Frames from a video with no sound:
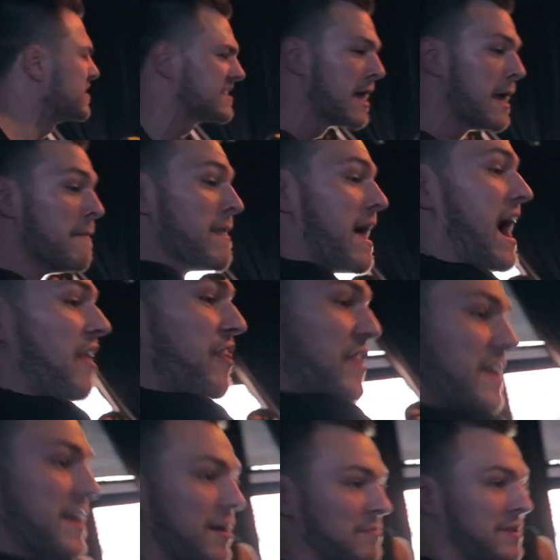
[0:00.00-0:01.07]
cause I
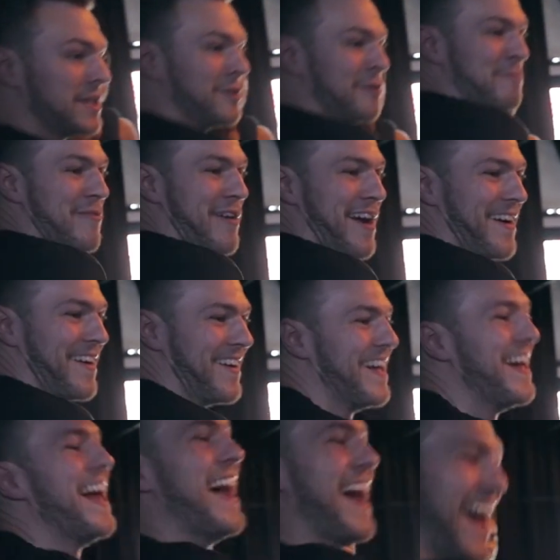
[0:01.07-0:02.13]
think I'm Nino Brown.
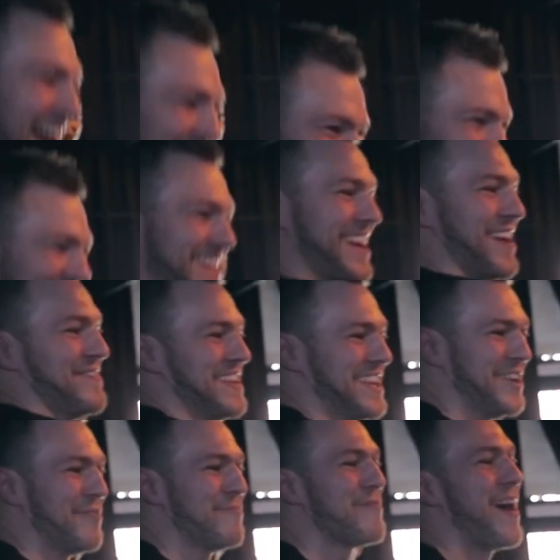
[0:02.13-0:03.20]
I think I'm
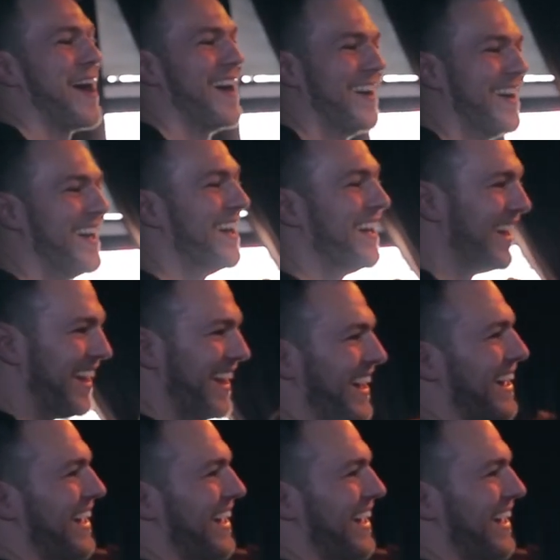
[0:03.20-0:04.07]
Nino Brown.